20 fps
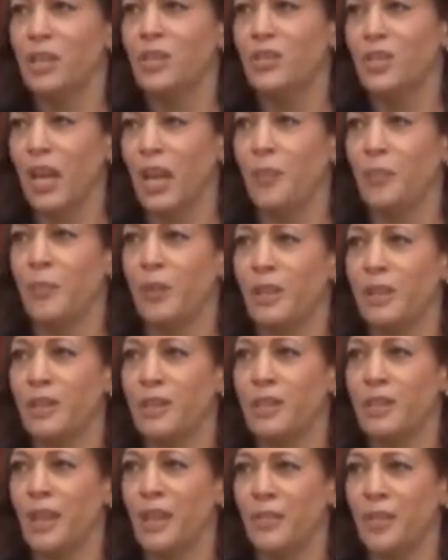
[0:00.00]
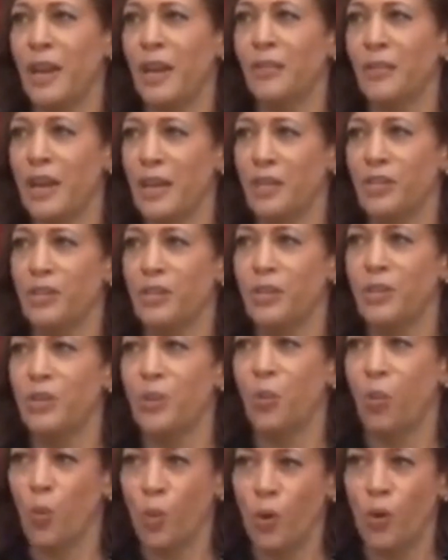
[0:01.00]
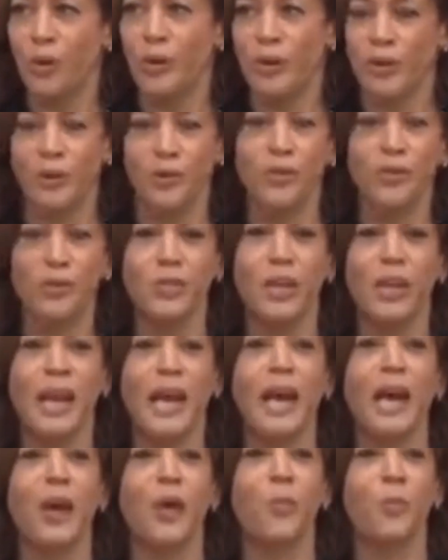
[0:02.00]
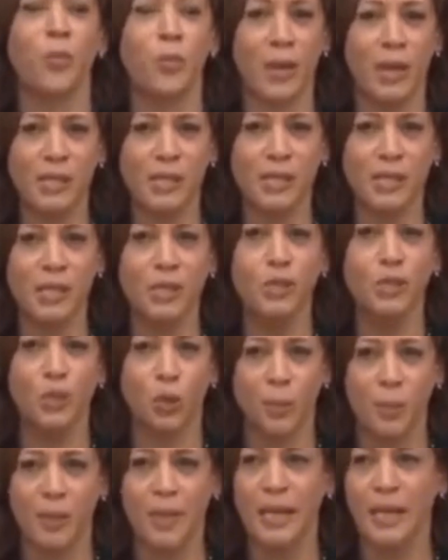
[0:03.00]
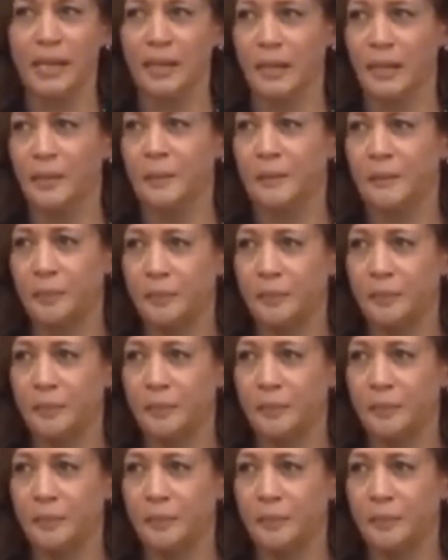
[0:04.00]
champions of our nation's warriors, our President Joe Biden.